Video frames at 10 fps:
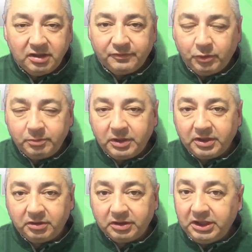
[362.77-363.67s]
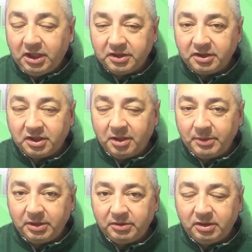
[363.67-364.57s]
if Home by the Lee hadn't come
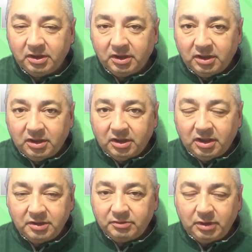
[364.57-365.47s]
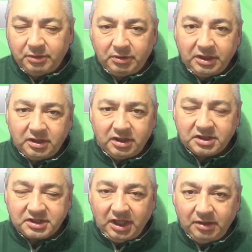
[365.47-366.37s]
out and ran an
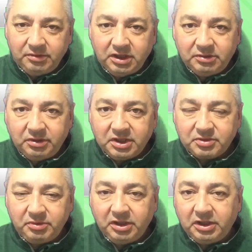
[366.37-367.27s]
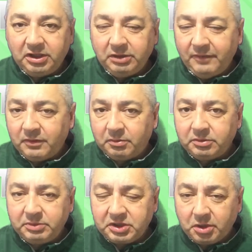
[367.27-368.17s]
astounding race, really, everyone
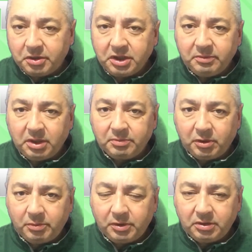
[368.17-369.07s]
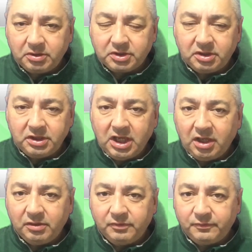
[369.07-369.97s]
would be talking about Bob Ollinger
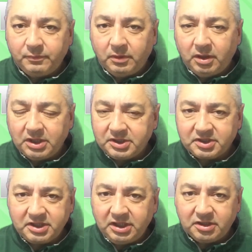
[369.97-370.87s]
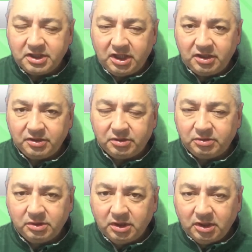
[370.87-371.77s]
now as a Stayers hurdle
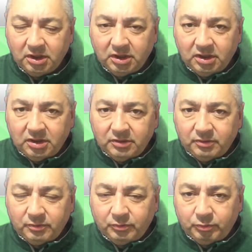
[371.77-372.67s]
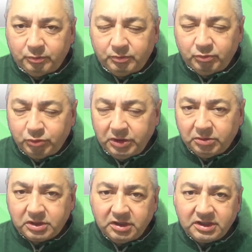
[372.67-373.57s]
real
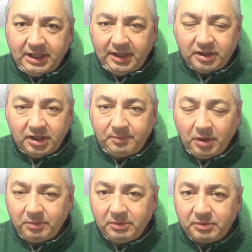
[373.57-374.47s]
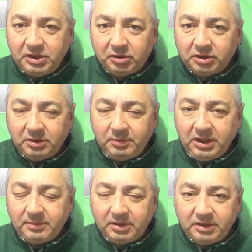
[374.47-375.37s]
contender. He'd probably only be
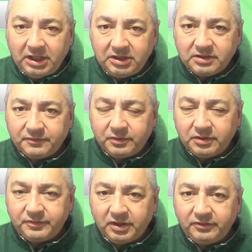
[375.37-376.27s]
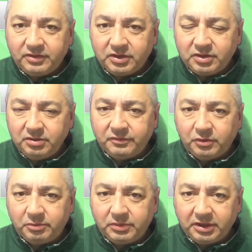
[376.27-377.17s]
about 9-4, 5-2 if
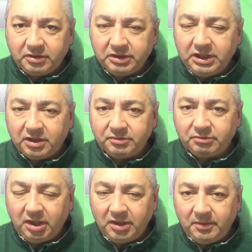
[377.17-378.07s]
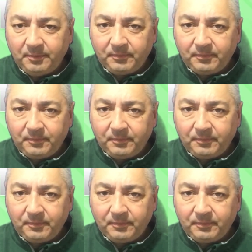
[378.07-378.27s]
Home by the Lee hadn't run.